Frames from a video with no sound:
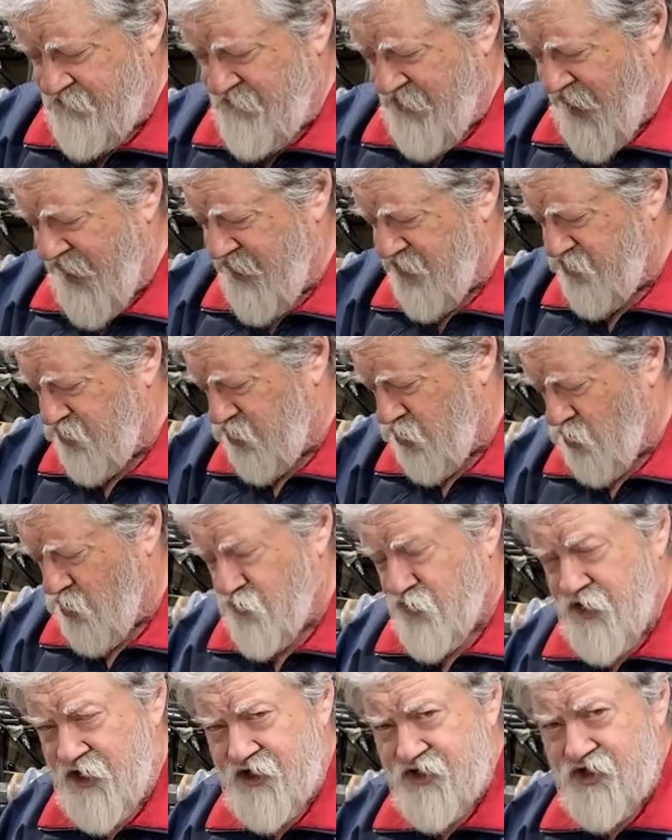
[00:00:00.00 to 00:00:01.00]
banjo
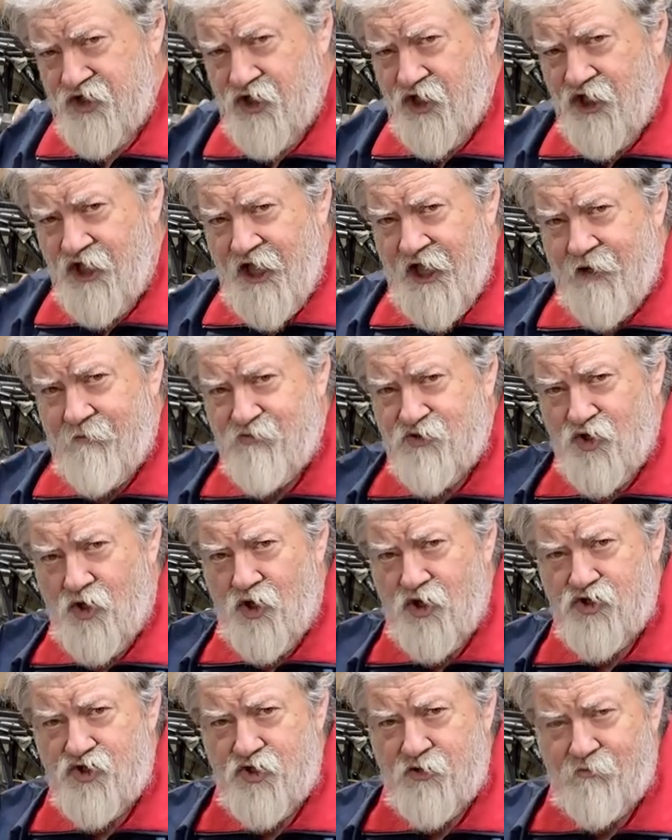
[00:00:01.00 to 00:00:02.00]
that's clamped
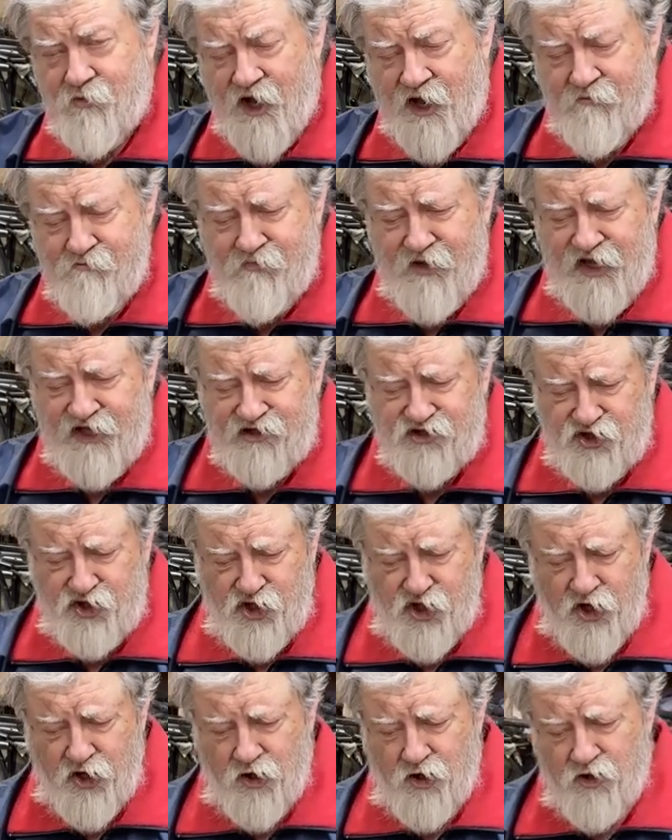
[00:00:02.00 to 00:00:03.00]
onto my bench
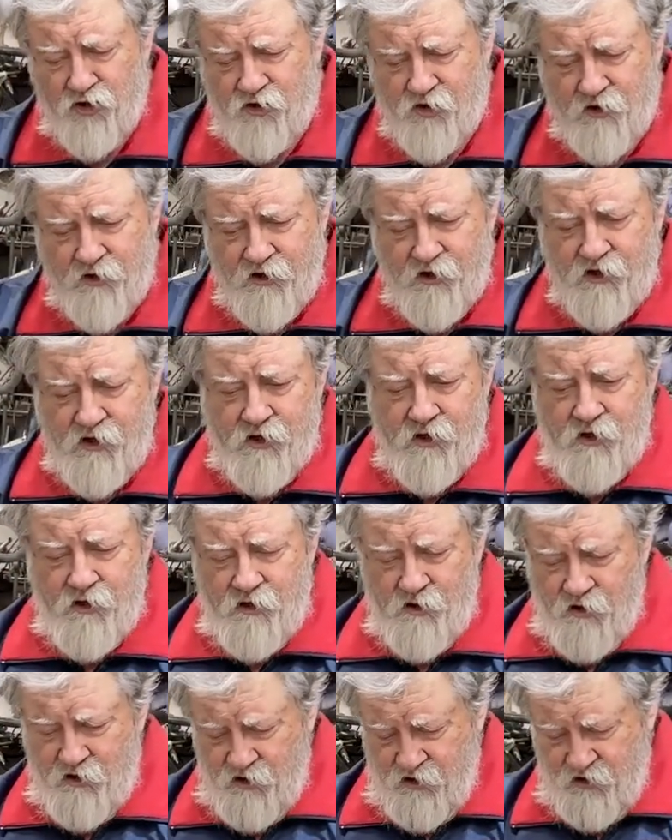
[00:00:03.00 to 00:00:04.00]
here
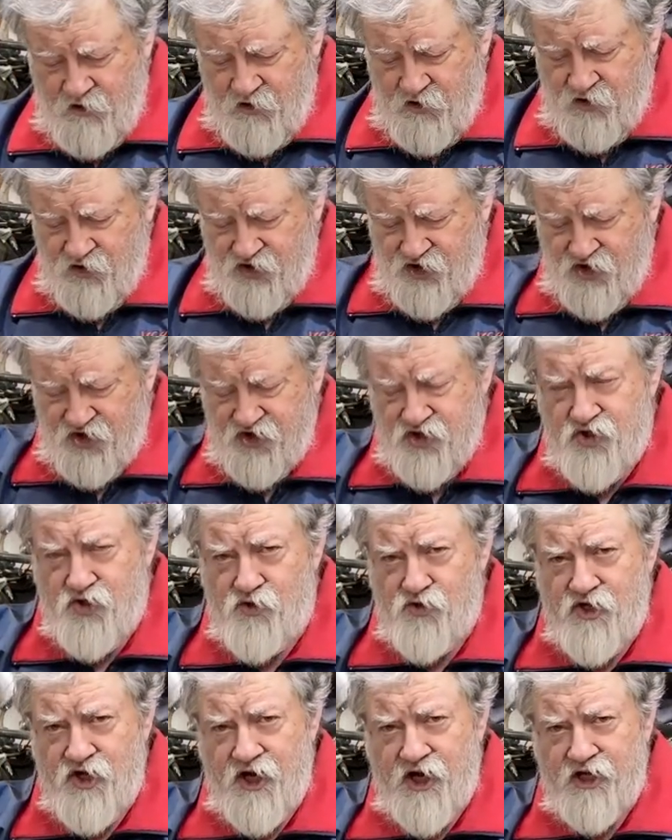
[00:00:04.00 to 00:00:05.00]
just so
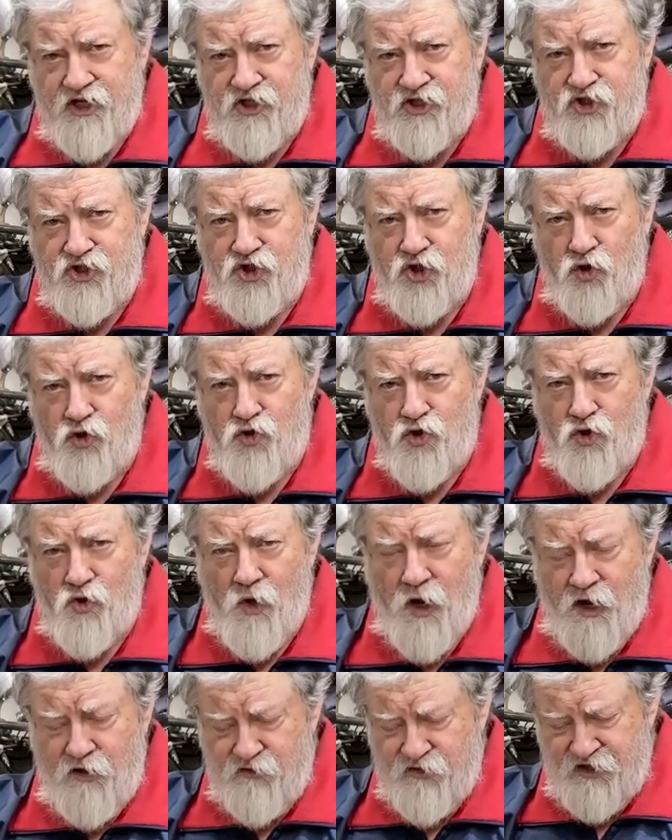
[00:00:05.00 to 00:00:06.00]
that I could show you
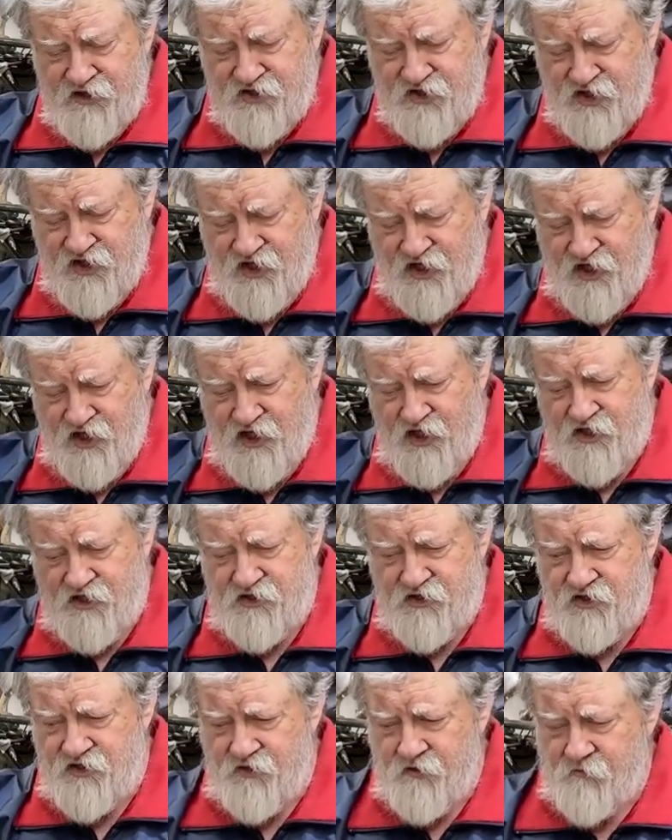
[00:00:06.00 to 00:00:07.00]
how this thing
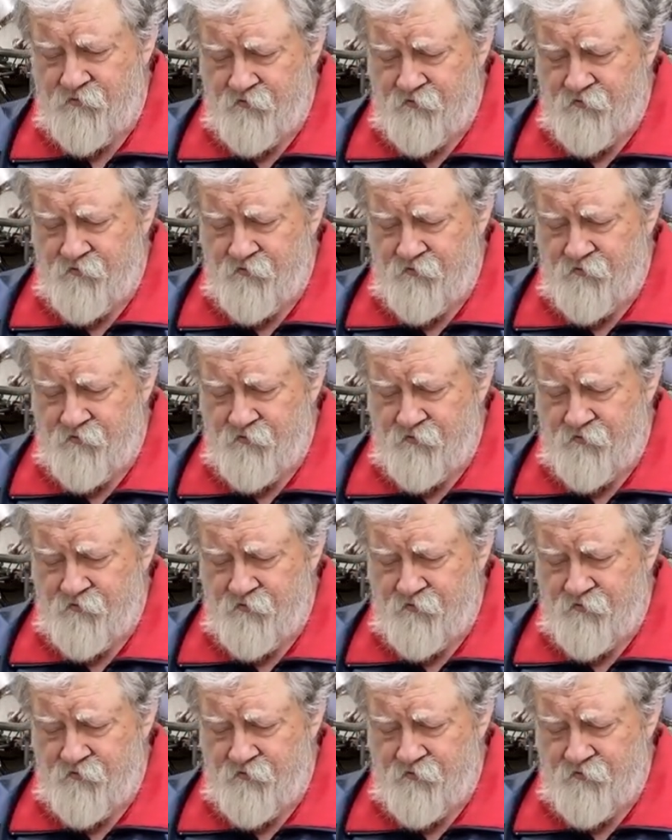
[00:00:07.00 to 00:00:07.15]
is.